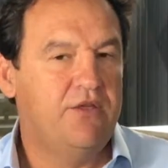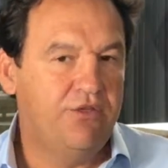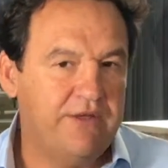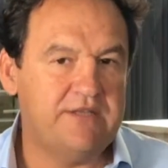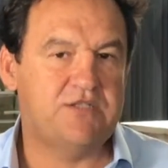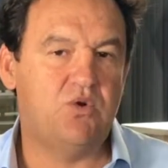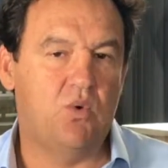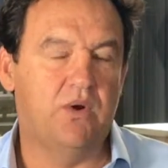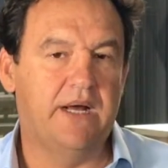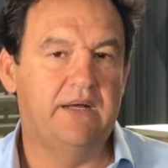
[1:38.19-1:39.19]
This
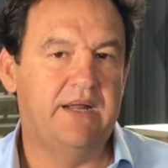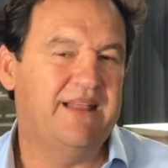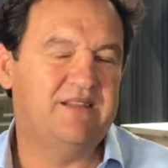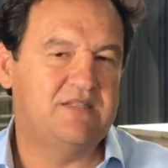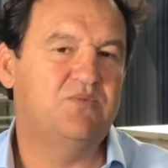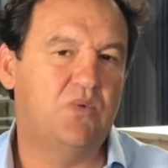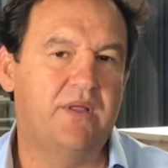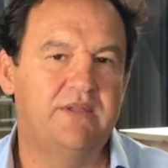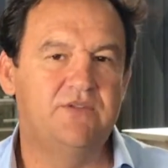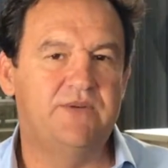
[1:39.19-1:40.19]
quarter, and this is
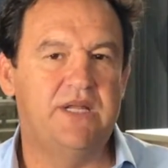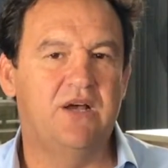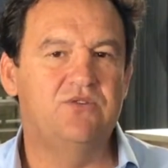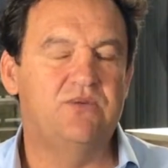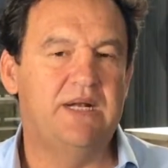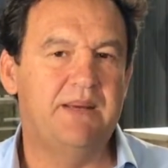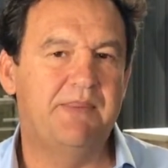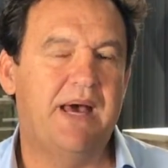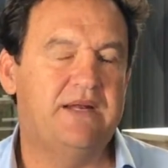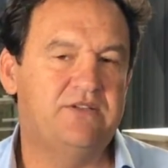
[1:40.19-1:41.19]
what this video is really
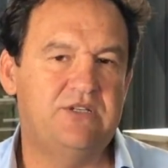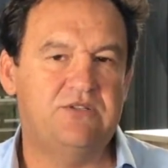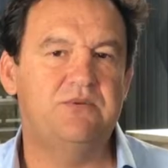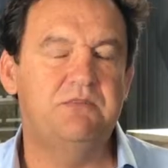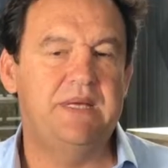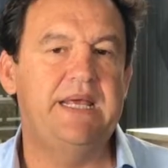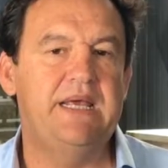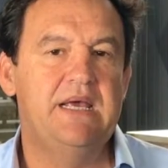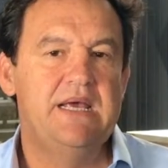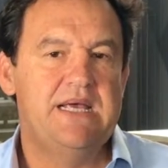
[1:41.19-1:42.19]
about, is just
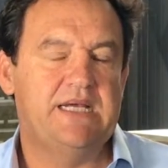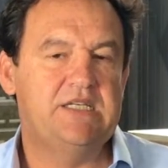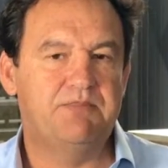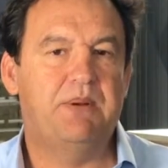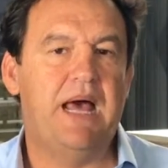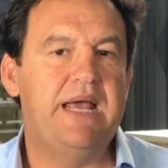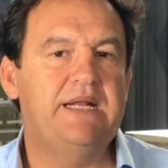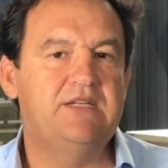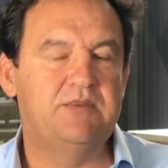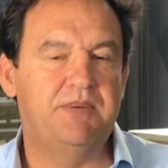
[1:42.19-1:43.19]
me
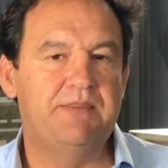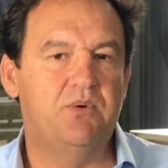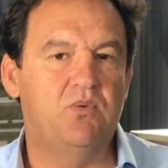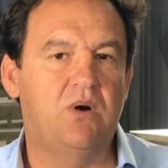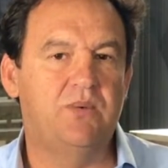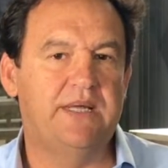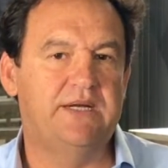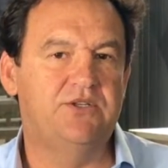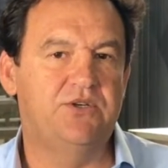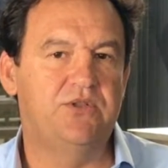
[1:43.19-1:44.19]
explaining to people what we're
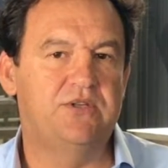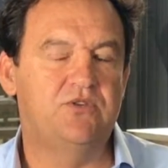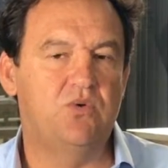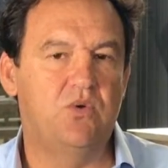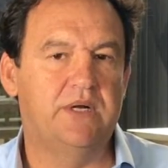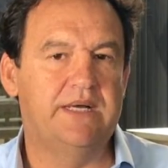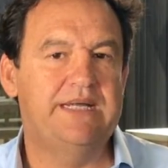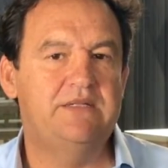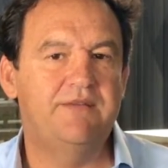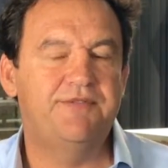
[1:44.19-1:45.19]
going to do this quarter.
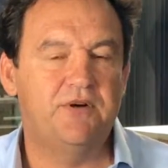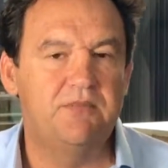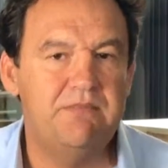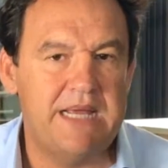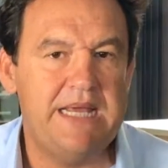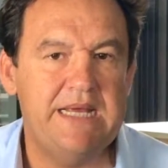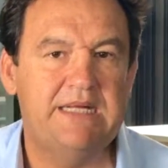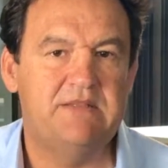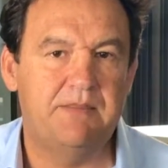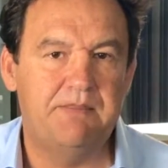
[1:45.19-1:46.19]
For me,
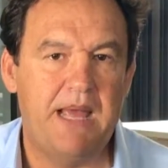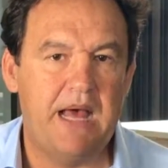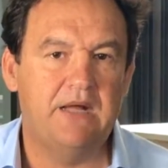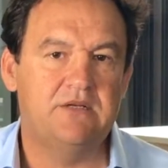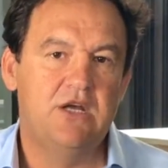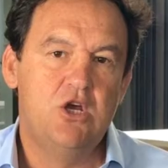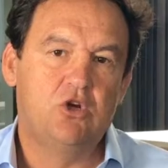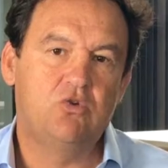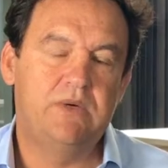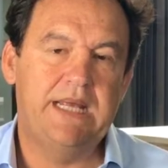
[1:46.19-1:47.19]
it's about
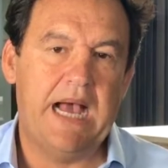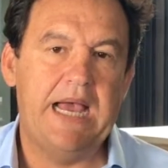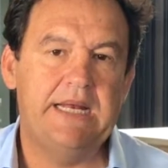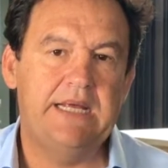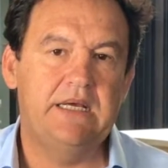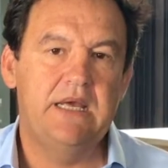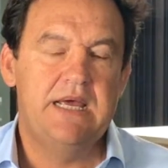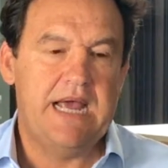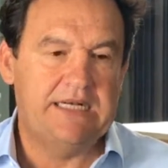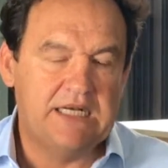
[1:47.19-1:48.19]
creating
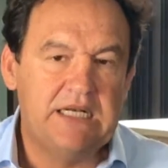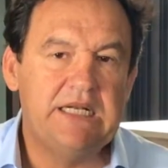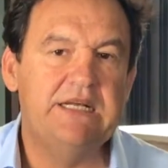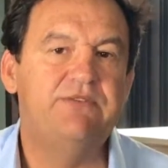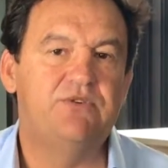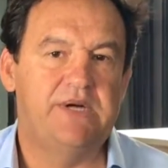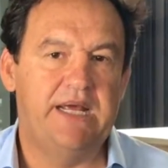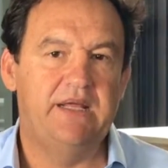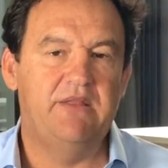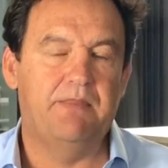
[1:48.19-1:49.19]
and
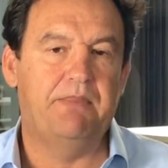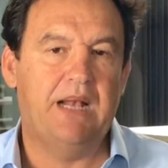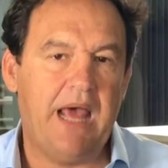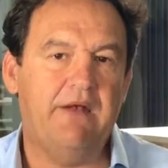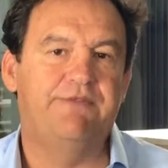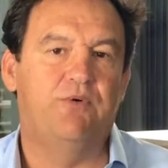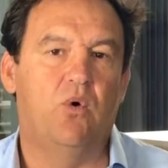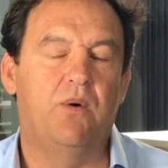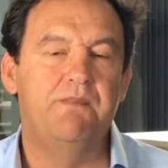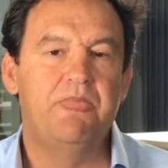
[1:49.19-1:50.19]
delivering the
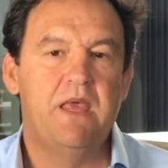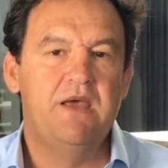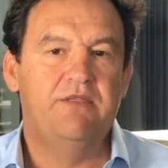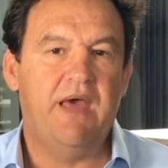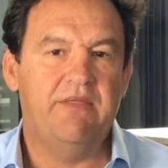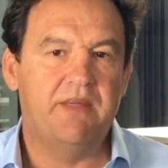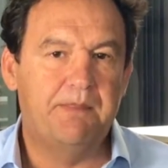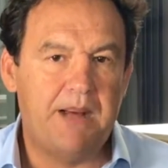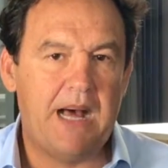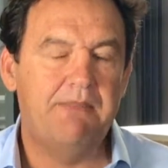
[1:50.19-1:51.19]
platform that the
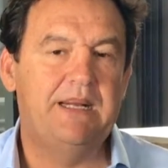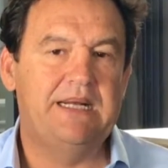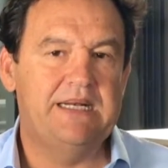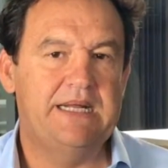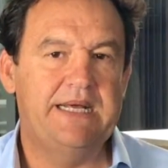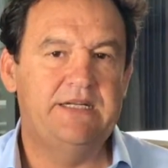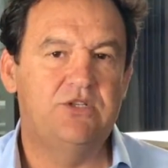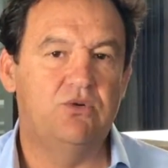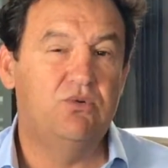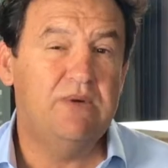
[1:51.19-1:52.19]
public need
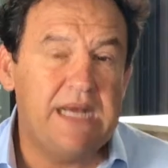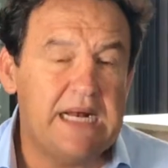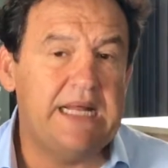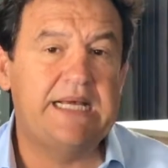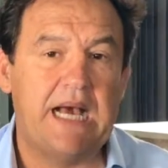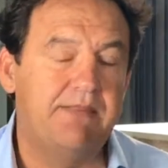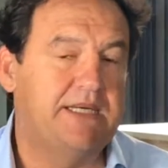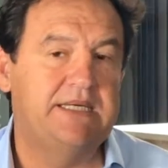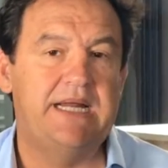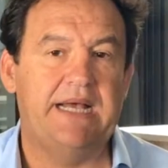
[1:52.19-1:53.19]
to really come
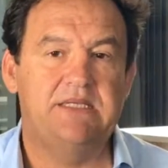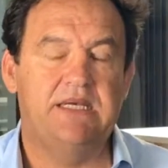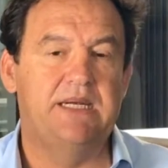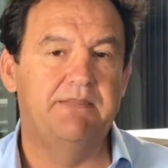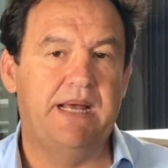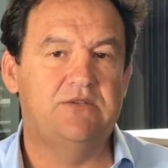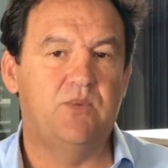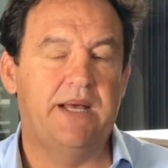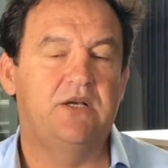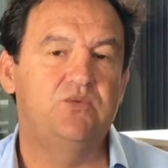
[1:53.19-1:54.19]
into Dacxi in a mass
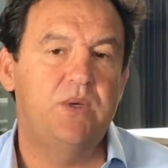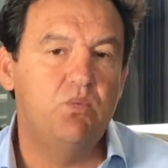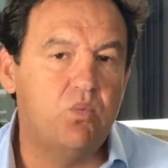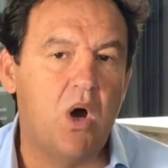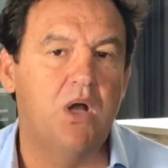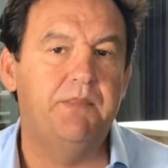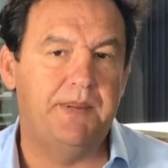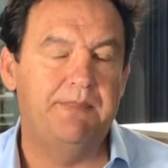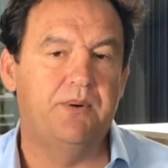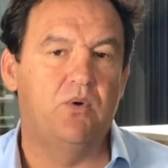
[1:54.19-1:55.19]
way, because we want
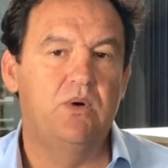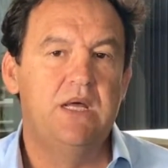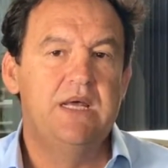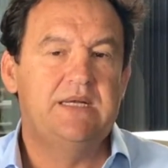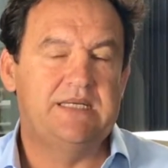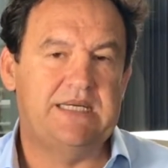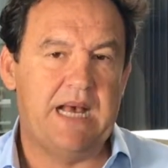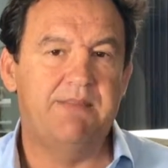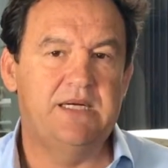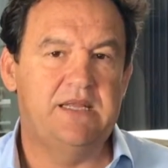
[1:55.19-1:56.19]
people to
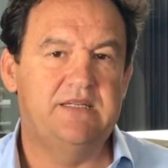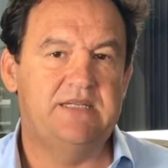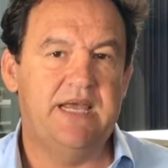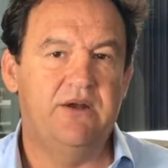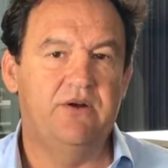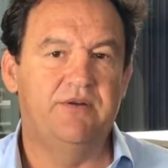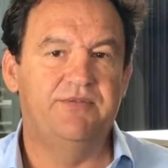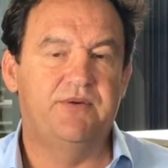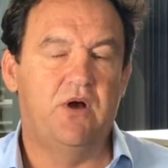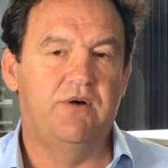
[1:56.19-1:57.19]
come into this area
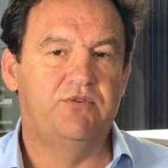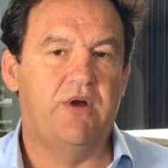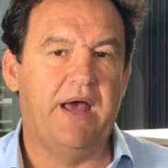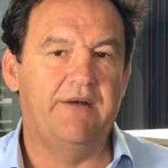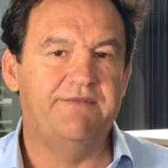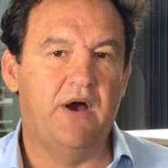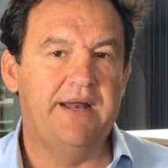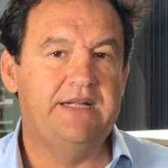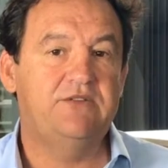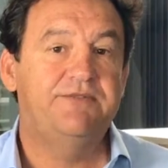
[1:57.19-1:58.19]
of crowd
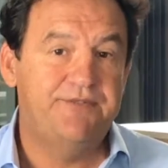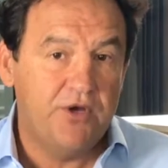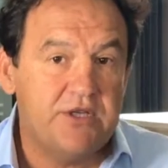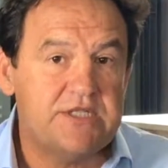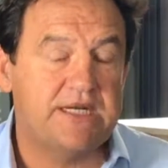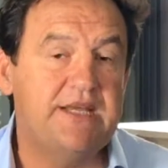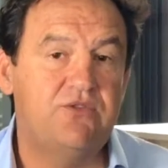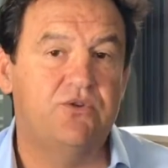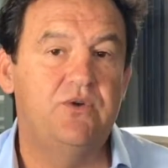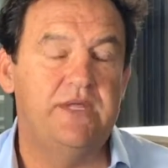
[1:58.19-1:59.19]
finance, firstly
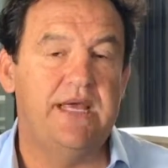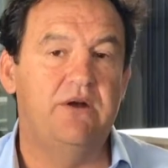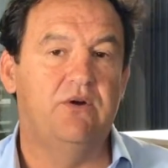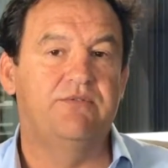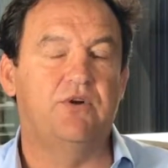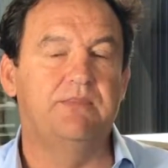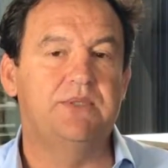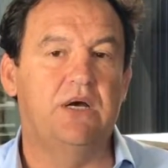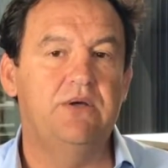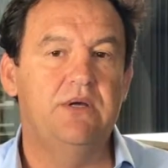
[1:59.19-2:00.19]
through the area of
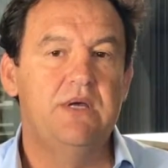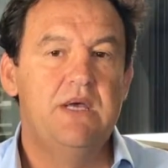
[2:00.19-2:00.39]
crypto.